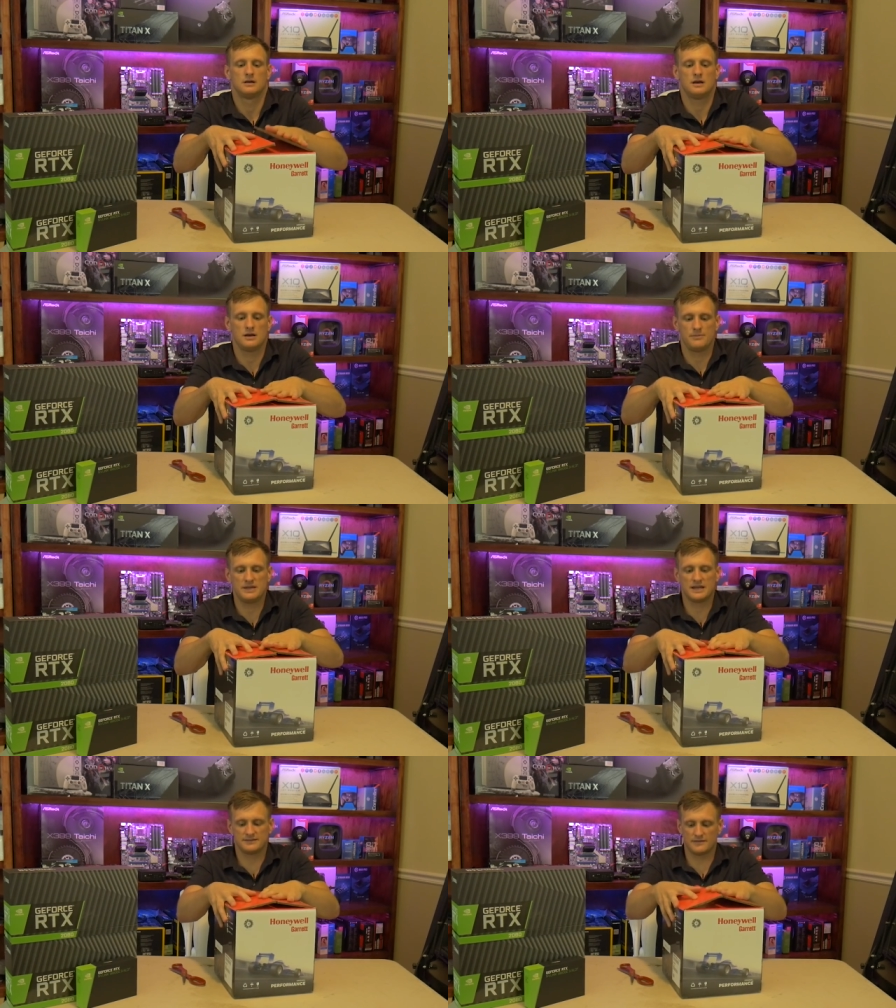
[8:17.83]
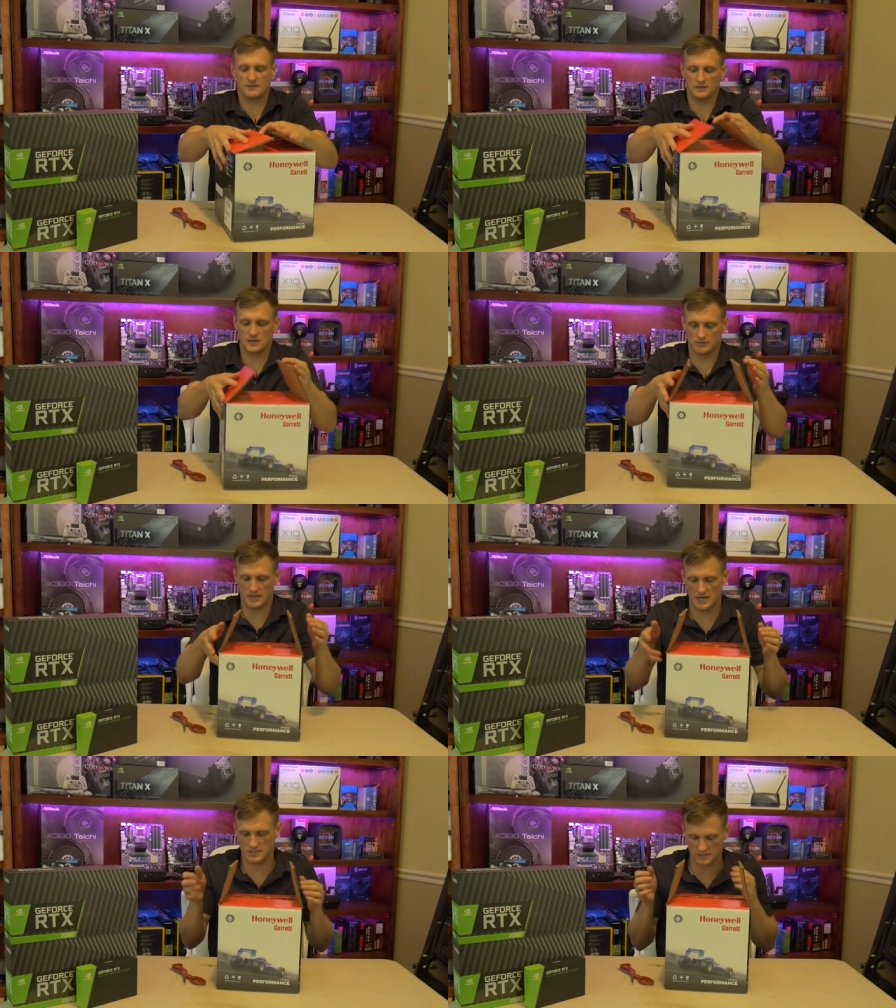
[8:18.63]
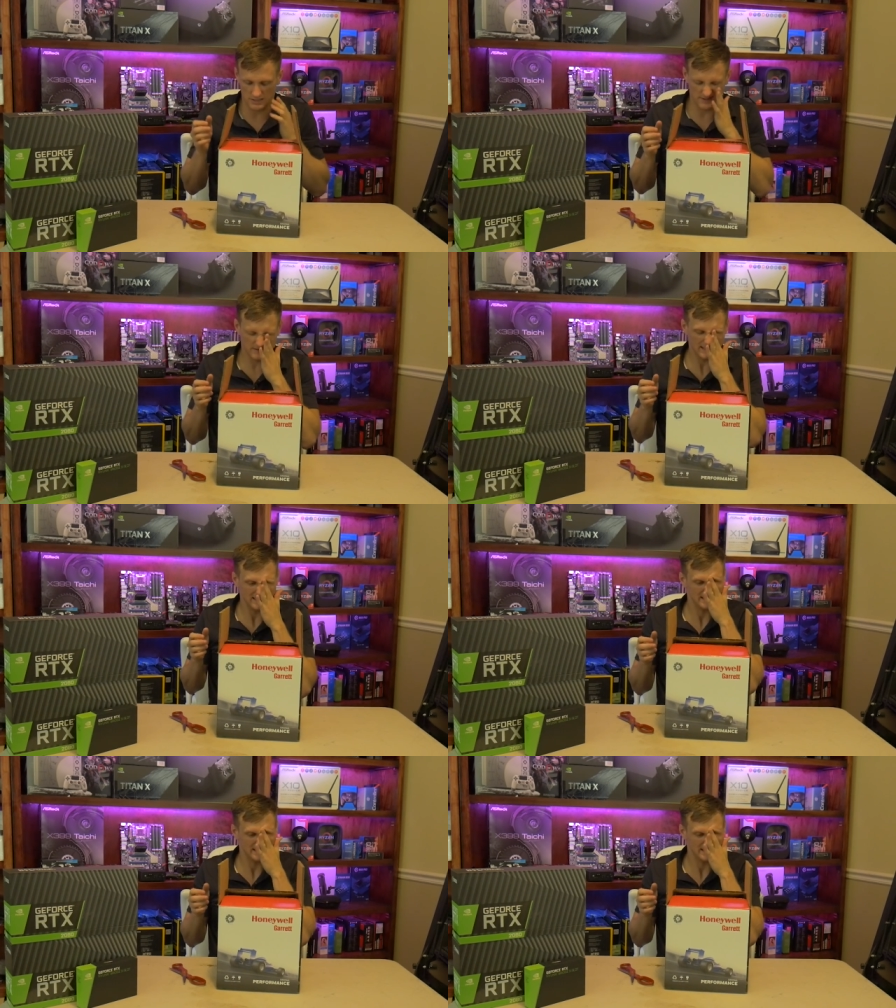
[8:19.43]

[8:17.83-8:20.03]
uh, because of the location